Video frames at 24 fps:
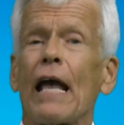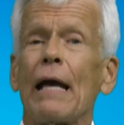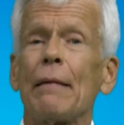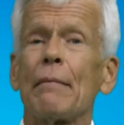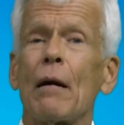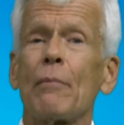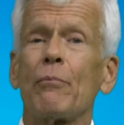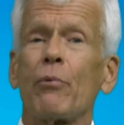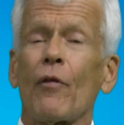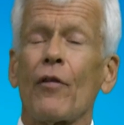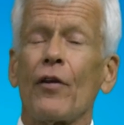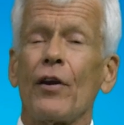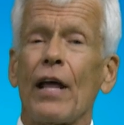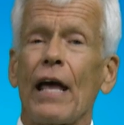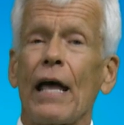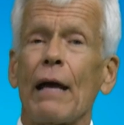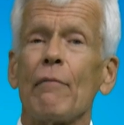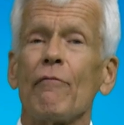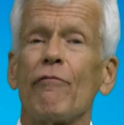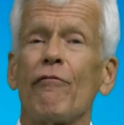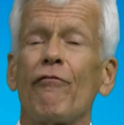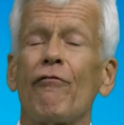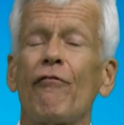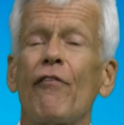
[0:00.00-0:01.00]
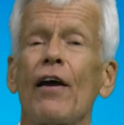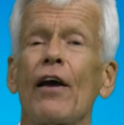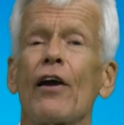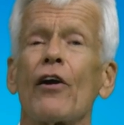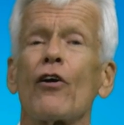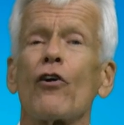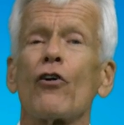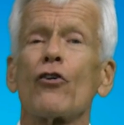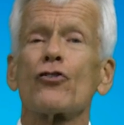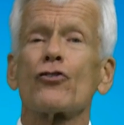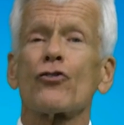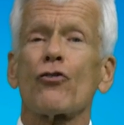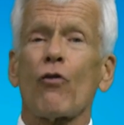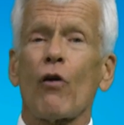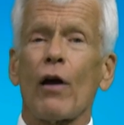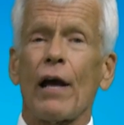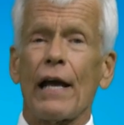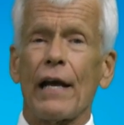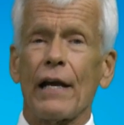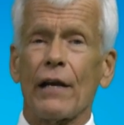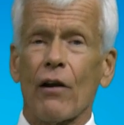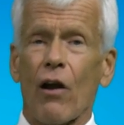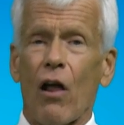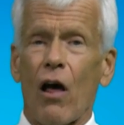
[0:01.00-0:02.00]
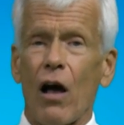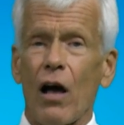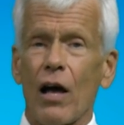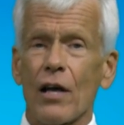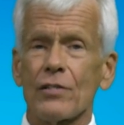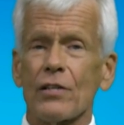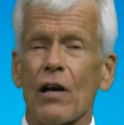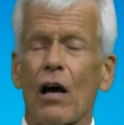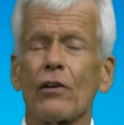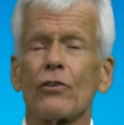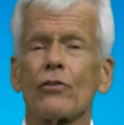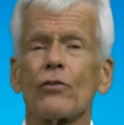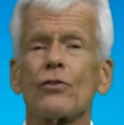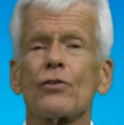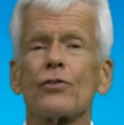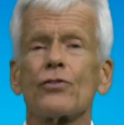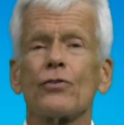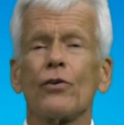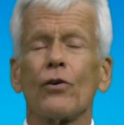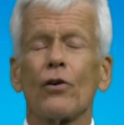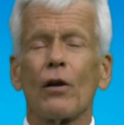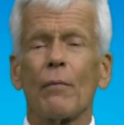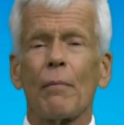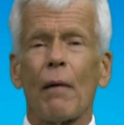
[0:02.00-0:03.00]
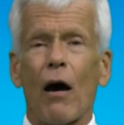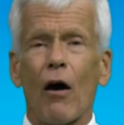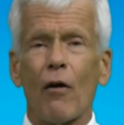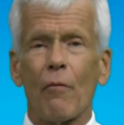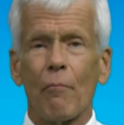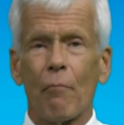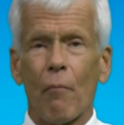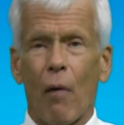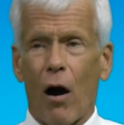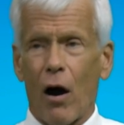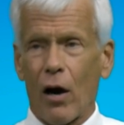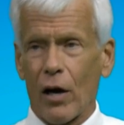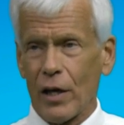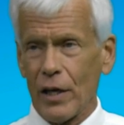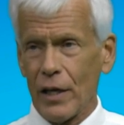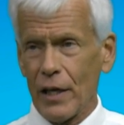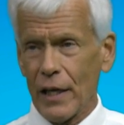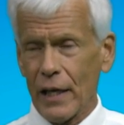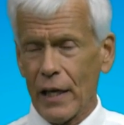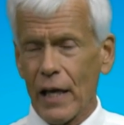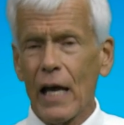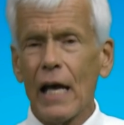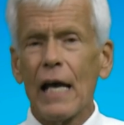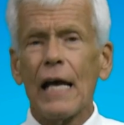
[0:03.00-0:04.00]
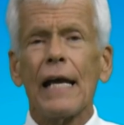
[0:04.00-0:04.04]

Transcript: up with the name fair trade laws understood about marketing.